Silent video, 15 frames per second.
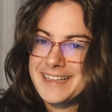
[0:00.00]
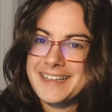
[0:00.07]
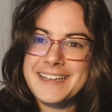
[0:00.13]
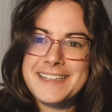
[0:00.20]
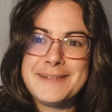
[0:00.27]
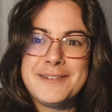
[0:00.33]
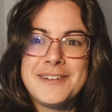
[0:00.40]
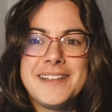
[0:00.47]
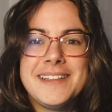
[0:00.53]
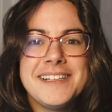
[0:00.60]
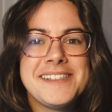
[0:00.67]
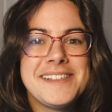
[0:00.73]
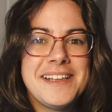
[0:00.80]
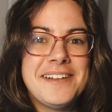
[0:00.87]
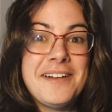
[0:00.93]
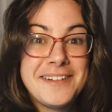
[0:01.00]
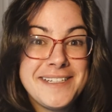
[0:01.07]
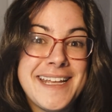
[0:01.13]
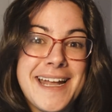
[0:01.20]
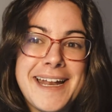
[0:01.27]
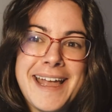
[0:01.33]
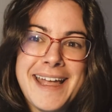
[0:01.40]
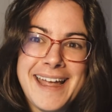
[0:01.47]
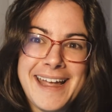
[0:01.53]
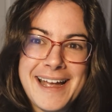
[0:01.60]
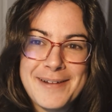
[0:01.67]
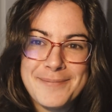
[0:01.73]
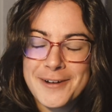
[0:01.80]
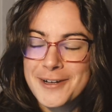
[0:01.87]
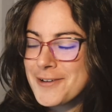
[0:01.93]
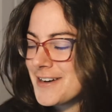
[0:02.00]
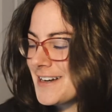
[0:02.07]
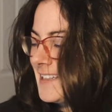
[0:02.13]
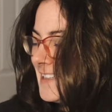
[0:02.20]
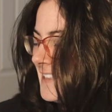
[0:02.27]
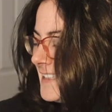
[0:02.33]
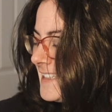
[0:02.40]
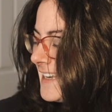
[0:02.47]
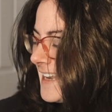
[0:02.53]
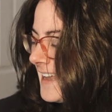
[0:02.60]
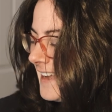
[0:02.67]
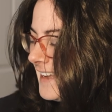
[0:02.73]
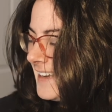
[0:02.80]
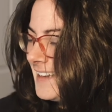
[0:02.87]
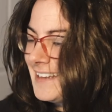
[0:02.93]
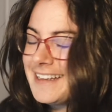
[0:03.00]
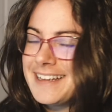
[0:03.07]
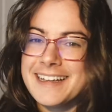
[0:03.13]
because I'm doing this today. I'm recording this today.